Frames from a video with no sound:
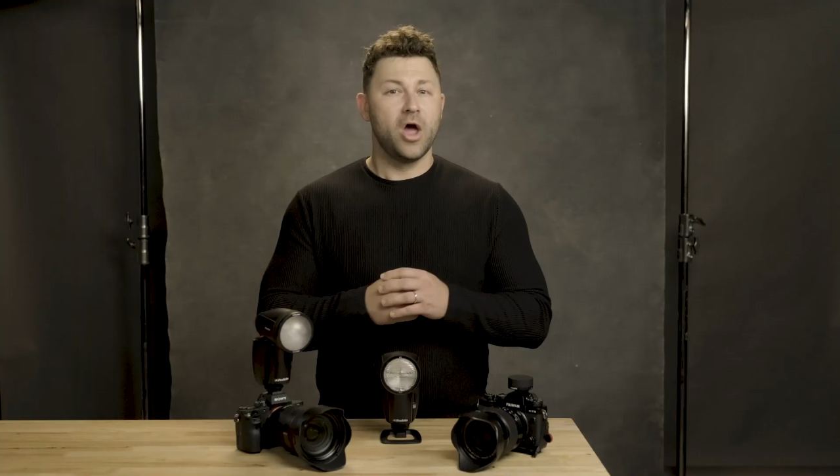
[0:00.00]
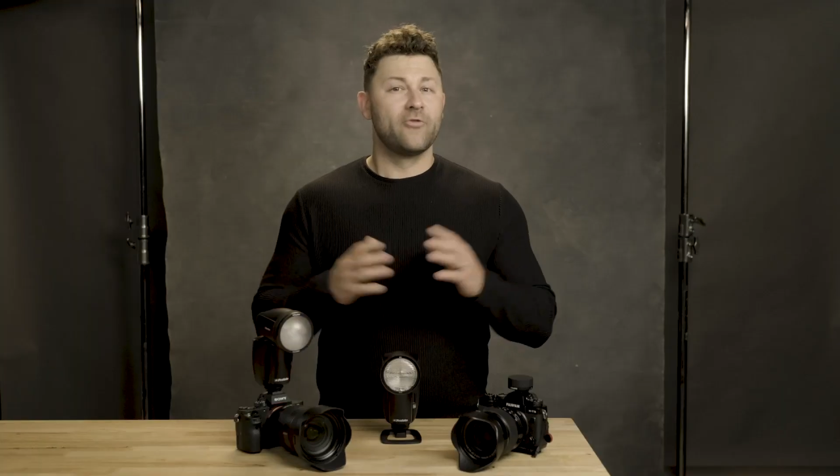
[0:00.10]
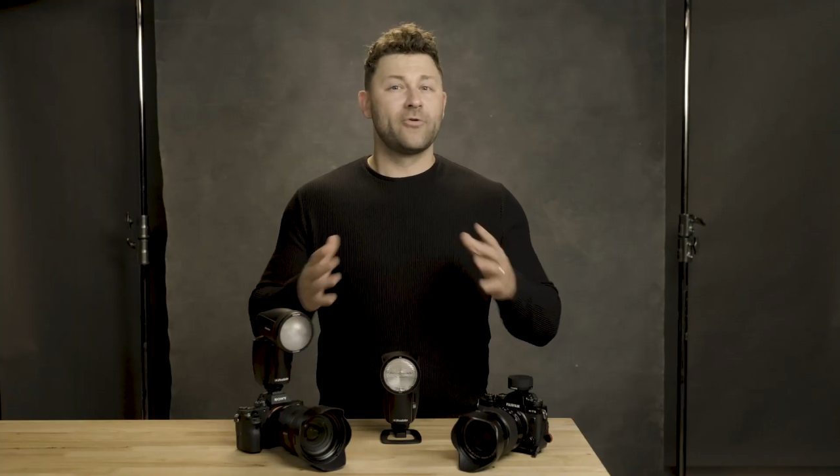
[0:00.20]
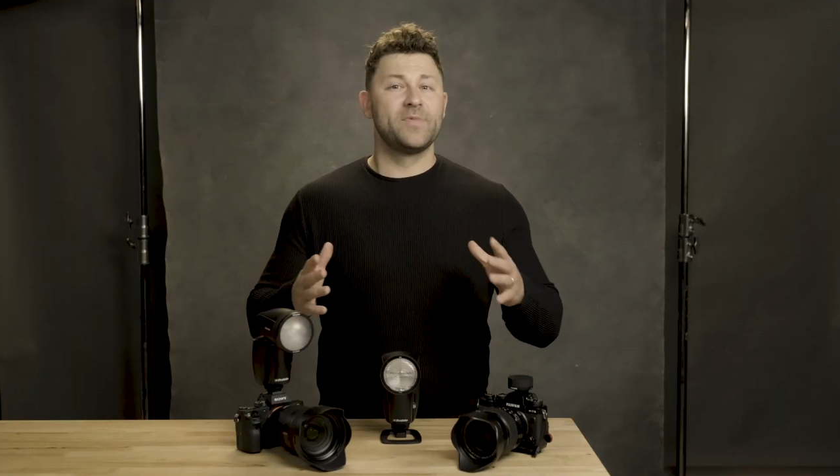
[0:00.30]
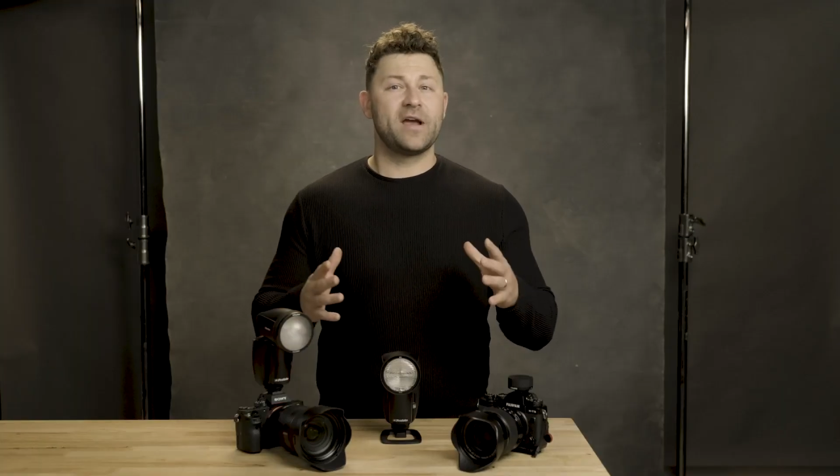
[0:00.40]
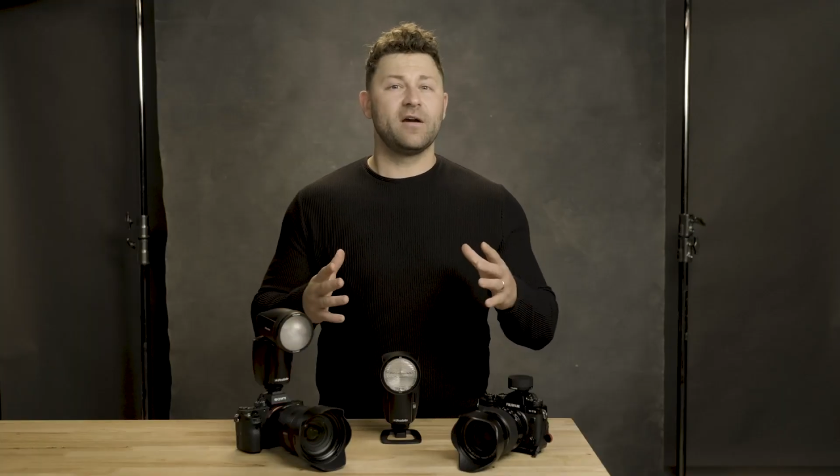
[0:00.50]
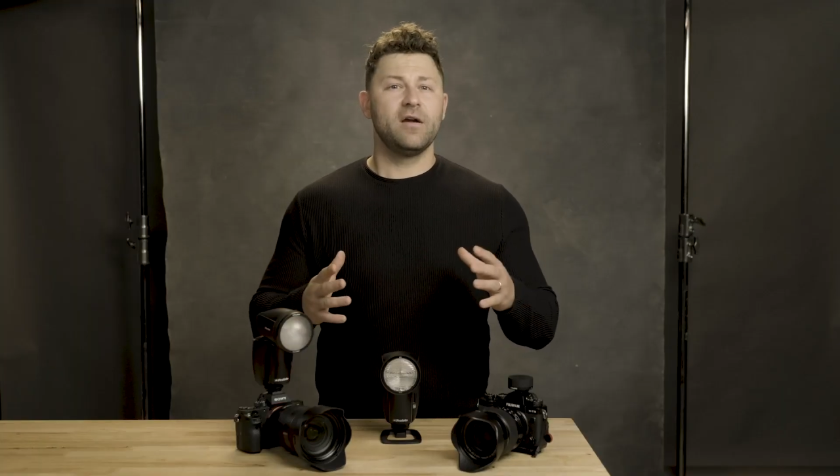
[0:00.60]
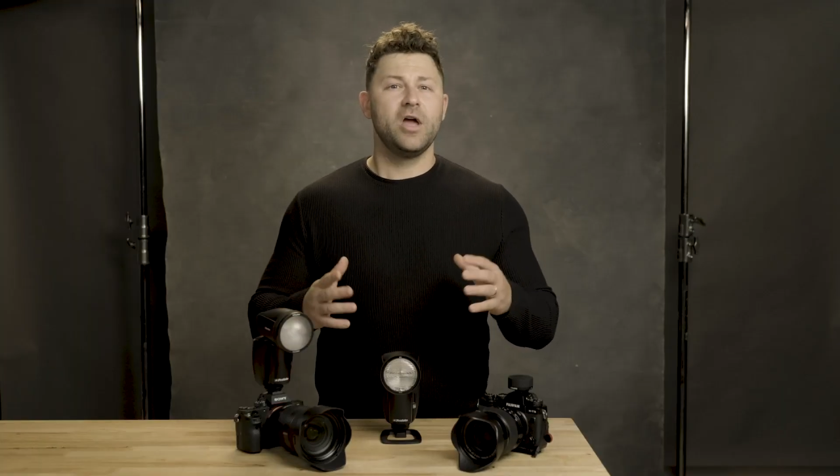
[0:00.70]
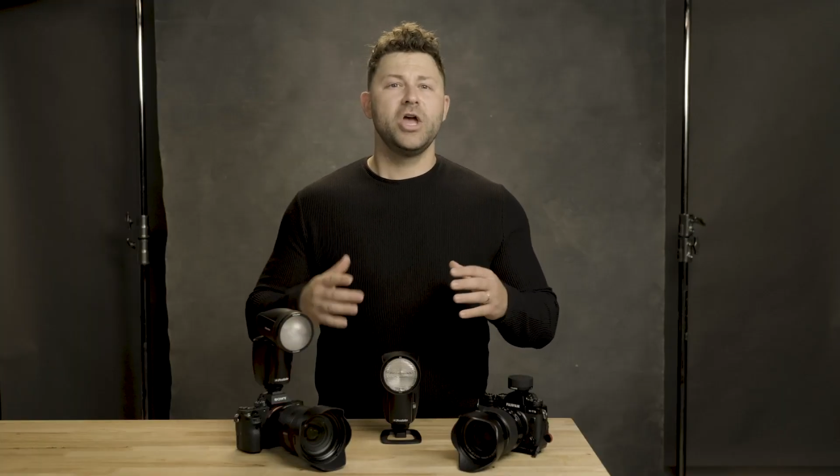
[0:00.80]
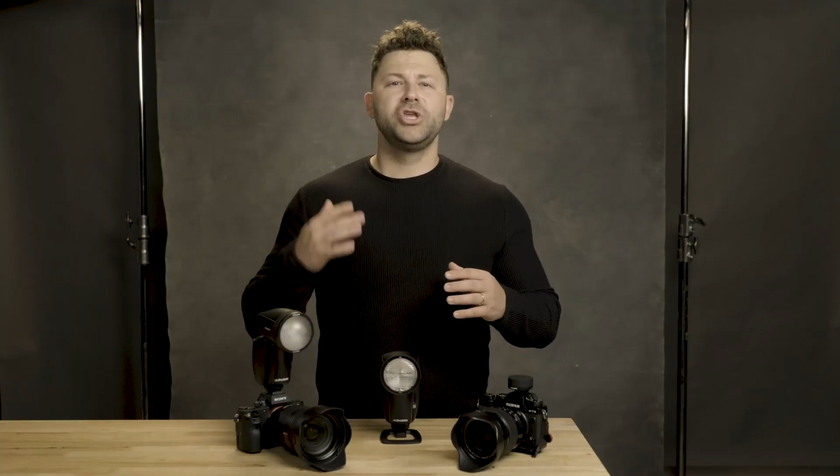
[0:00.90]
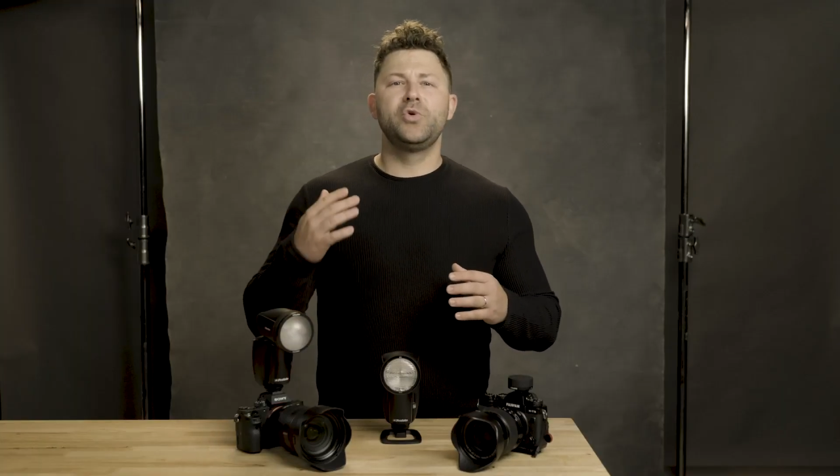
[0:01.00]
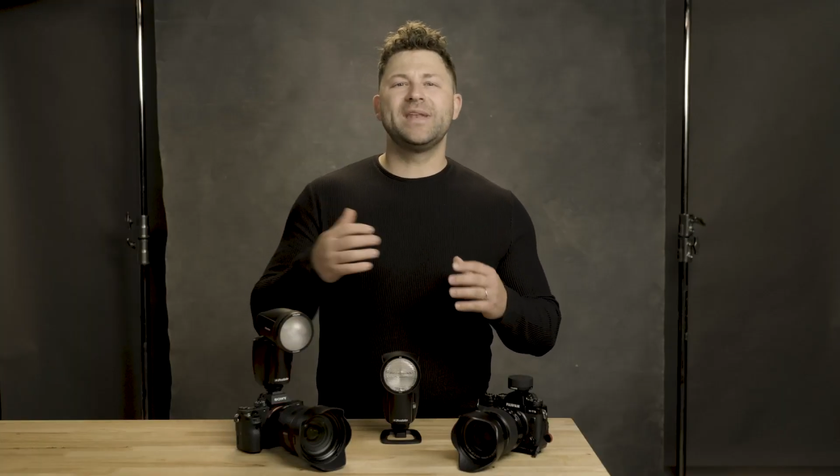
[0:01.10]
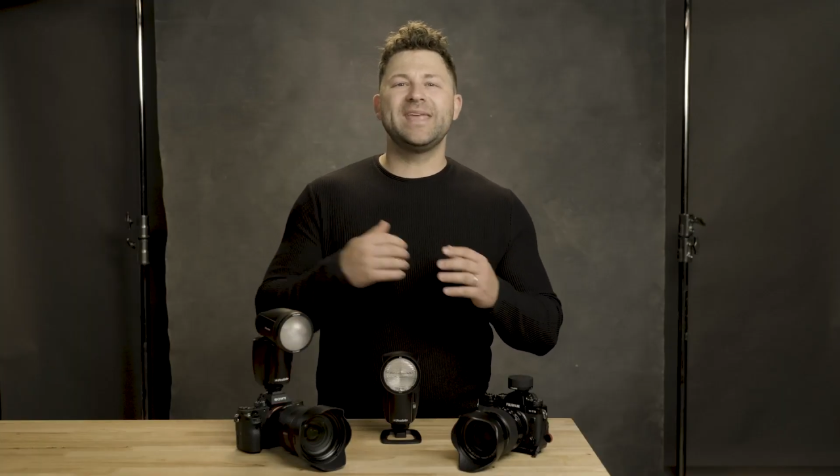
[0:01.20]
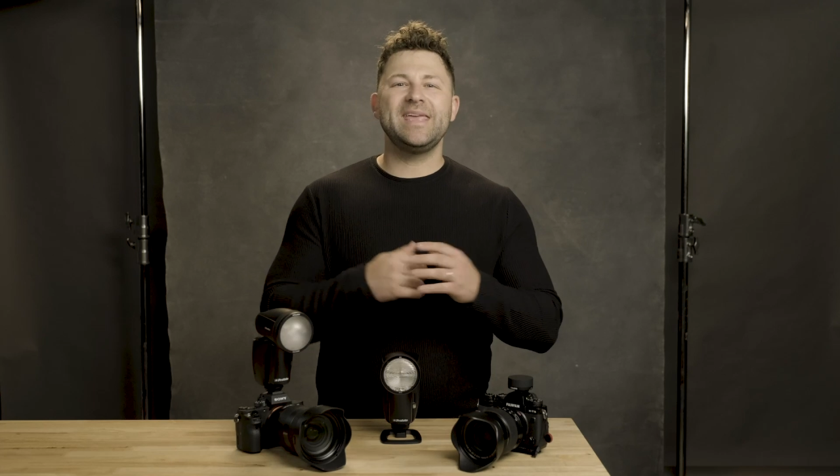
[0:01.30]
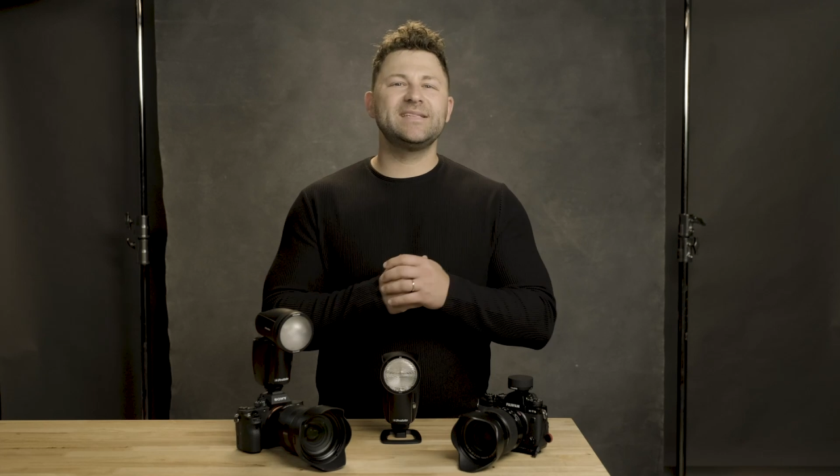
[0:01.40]
From there, you
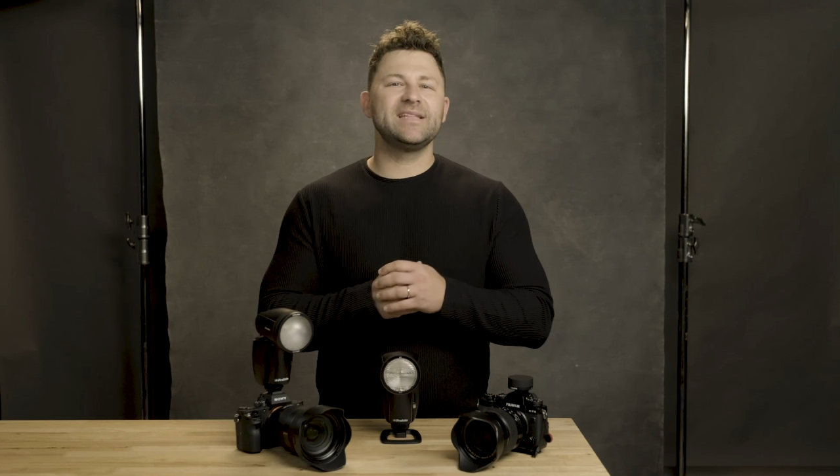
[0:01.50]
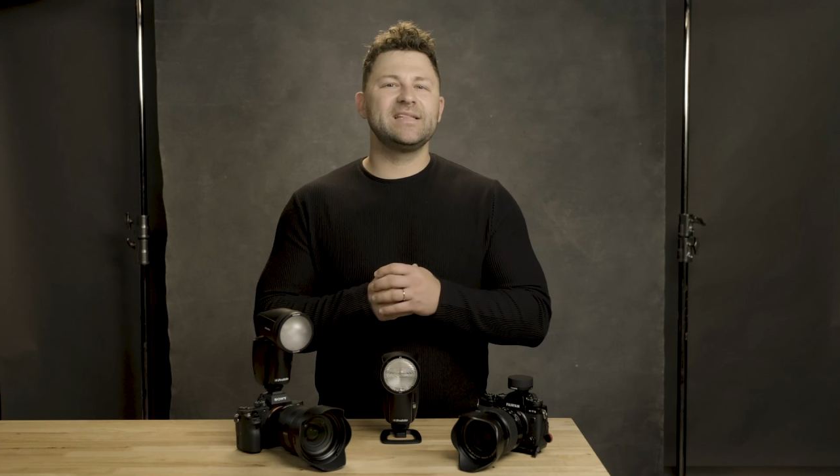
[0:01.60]
can easily